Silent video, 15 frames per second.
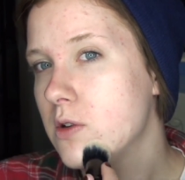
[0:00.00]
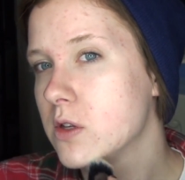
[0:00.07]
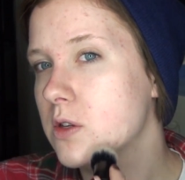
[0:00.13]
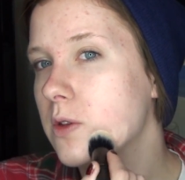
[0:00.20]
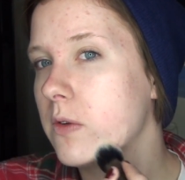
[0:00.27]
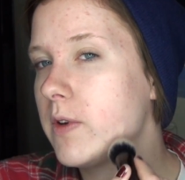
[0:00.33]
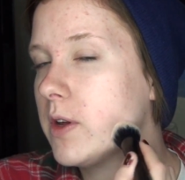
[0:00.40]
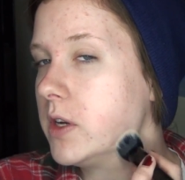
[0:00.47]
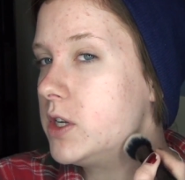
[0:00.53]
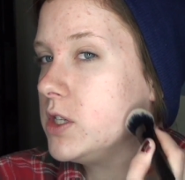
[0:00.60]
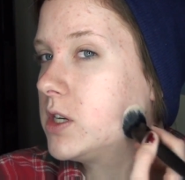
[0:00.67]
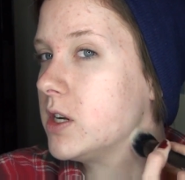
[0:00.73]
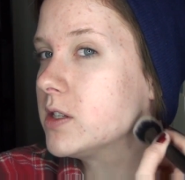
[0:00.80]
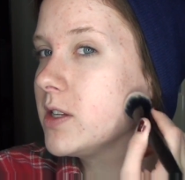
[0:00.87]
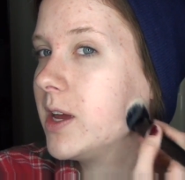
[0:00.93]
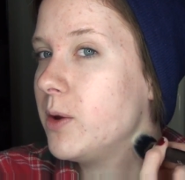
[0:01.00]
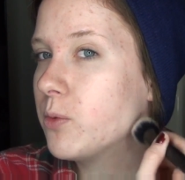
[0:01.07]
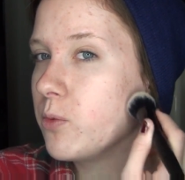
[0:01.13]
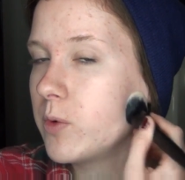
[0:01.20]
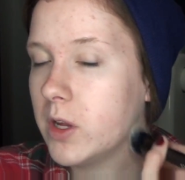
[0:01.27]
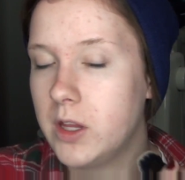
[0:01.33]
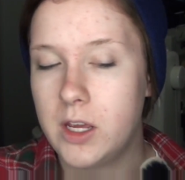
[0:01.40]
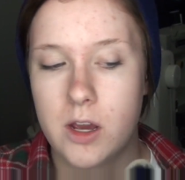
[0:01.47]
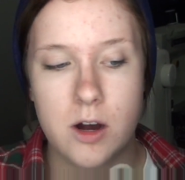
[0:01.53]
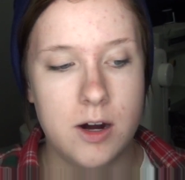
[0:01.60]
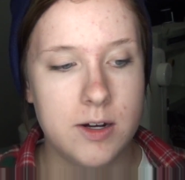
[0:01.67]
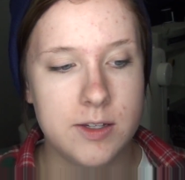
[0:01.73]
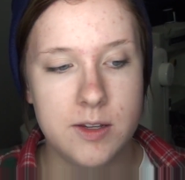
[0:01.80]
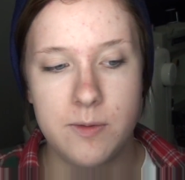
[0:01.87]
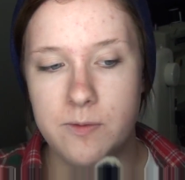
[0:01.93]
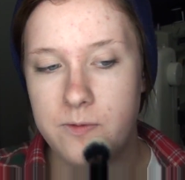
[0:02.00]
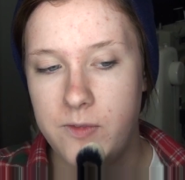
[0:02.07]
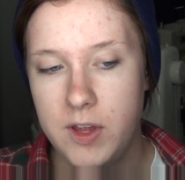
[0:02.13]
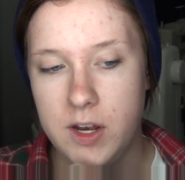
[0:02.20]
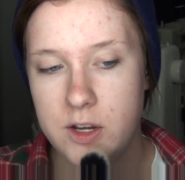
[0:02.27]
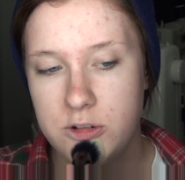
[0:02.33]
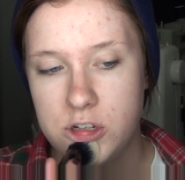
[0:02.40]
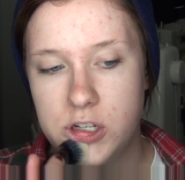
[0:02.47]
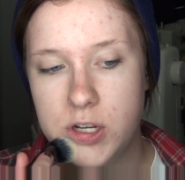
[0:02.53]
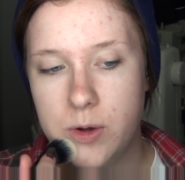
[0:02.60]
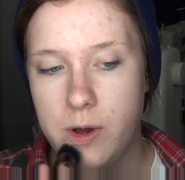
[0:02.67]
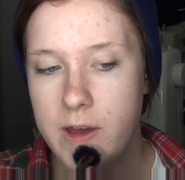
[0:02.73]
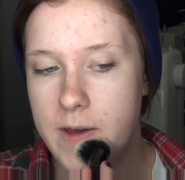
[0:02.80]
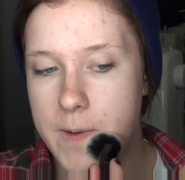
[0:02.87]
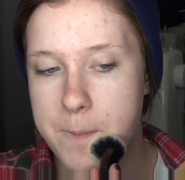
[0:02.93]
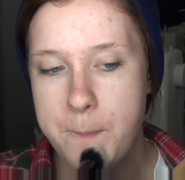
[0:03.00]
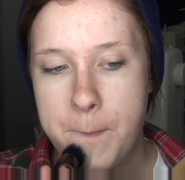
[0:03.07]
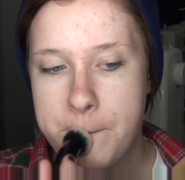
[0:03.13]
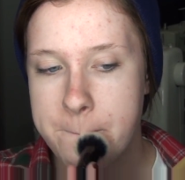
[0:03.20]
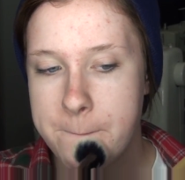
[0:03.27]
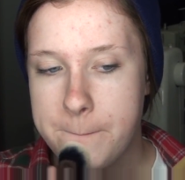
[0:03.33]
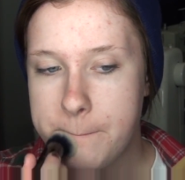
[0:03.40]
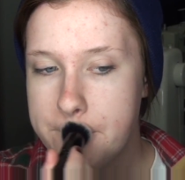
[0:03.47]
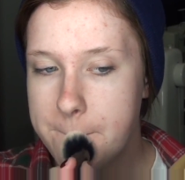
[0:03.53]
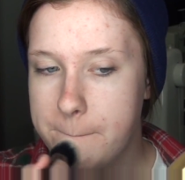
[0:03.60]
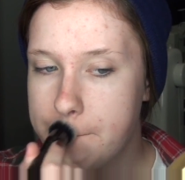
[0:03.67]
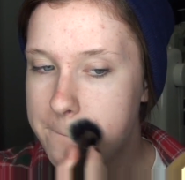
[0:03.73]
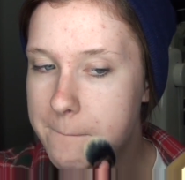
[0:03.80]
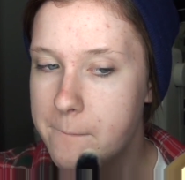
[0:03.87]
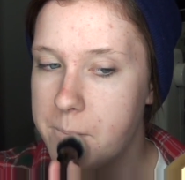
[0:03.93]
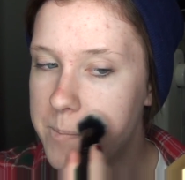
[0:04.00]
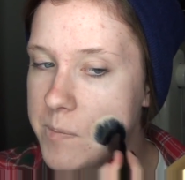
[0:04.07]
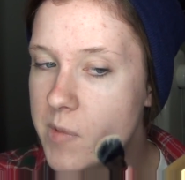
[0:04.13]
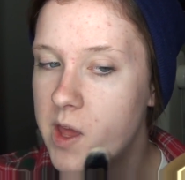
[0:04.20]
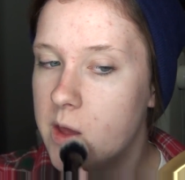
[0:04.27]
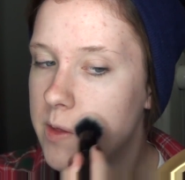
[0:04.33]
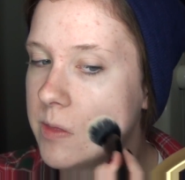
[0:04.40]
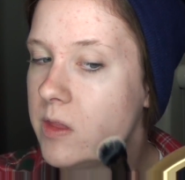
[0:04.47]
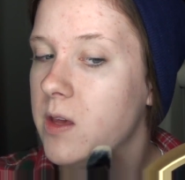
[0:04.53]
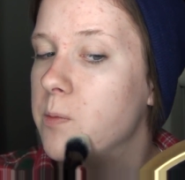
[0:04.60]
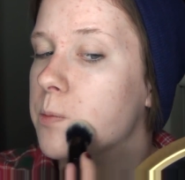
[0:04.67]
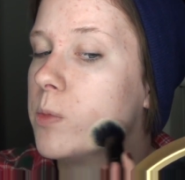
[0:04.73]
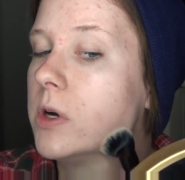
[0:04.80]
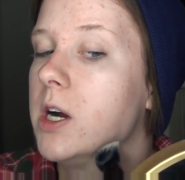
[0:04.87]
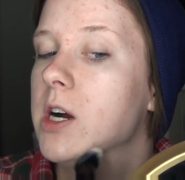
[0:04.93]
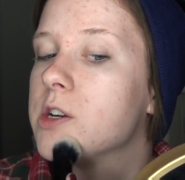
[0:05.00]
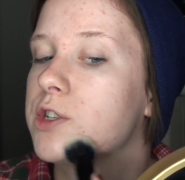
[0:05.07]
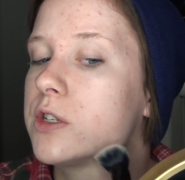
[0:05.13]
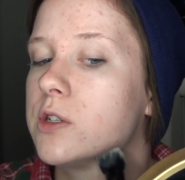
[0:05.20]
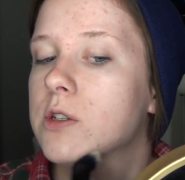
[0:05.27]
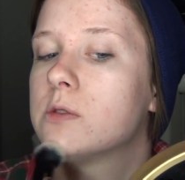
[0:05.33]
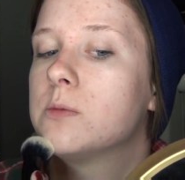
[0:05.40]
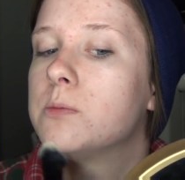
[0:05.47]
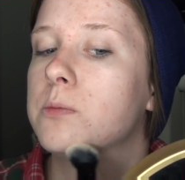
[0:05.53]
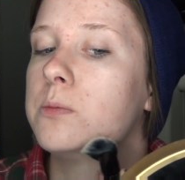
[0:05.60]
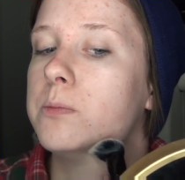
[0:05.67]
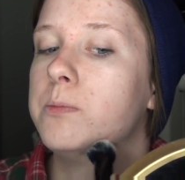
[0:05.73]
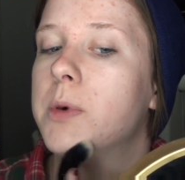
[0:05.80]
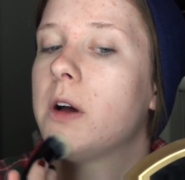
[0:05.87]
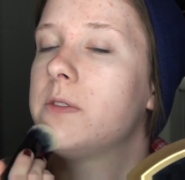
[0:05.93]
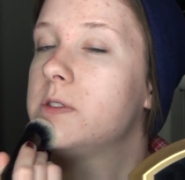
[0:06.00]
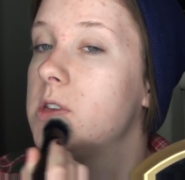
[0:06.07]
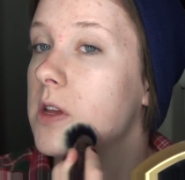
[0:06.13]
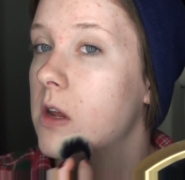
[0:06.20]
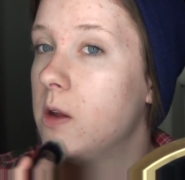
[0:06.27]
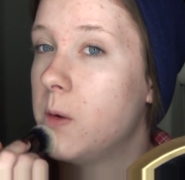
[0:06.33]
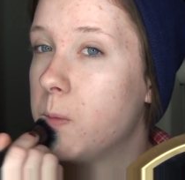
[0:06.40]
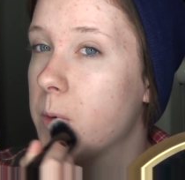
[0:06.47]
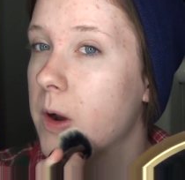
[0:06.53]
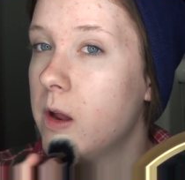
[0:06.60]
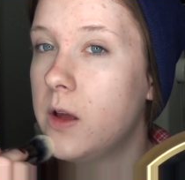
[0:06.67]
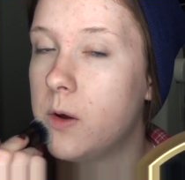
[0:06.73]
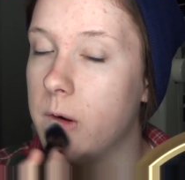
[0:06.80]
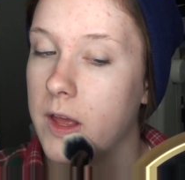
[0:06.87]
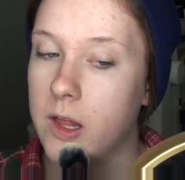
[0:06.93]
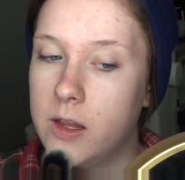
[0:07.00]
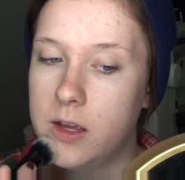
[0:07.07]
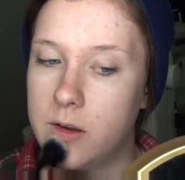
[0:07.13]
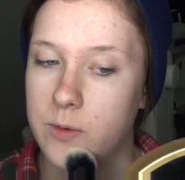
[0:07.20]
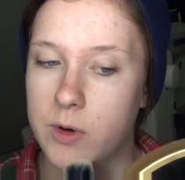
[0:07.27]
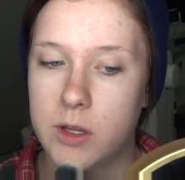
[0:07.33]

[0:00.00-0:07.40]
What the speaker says: So the foundation has a really awesome finish to it, and the brush buffs it in pretty quickly and